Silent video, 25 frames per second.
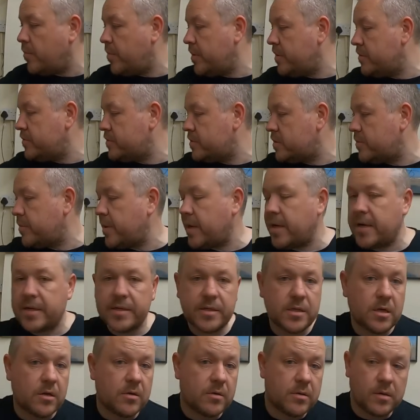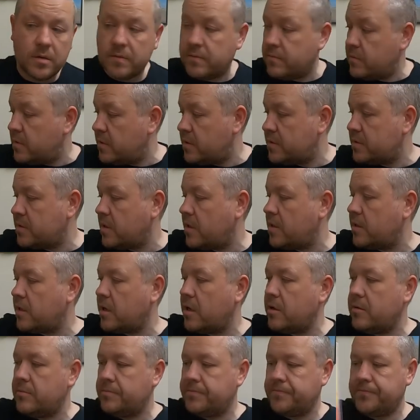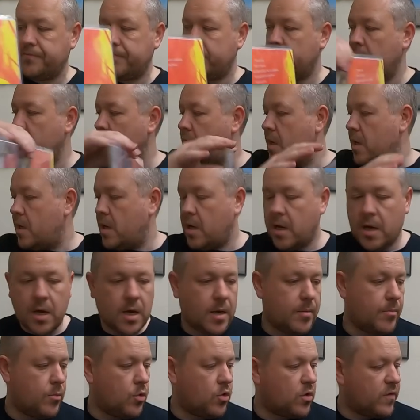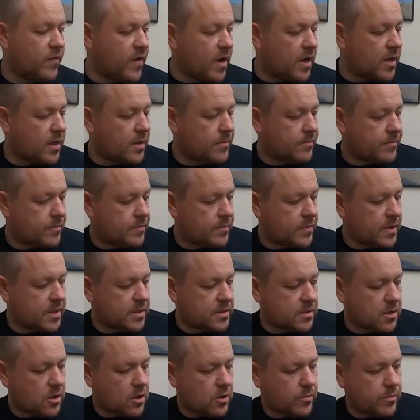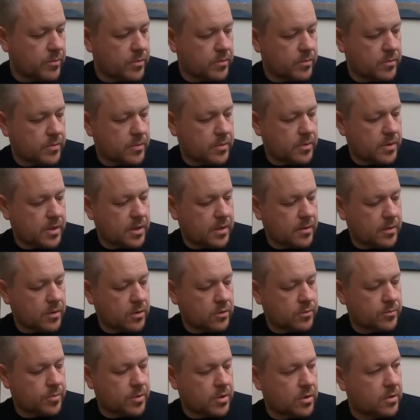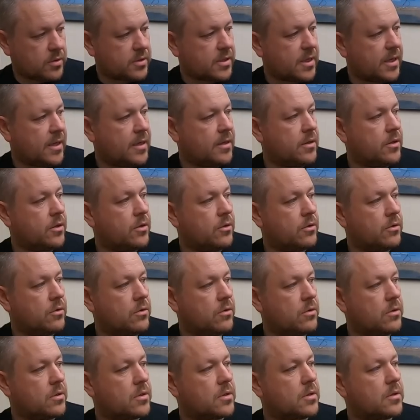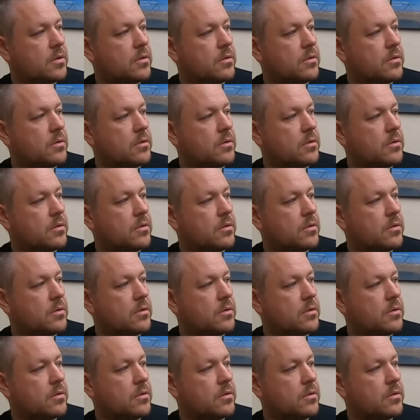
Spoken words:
got bills to pay, you know, it's got to go. More Nirvana, this time unplugged in New York.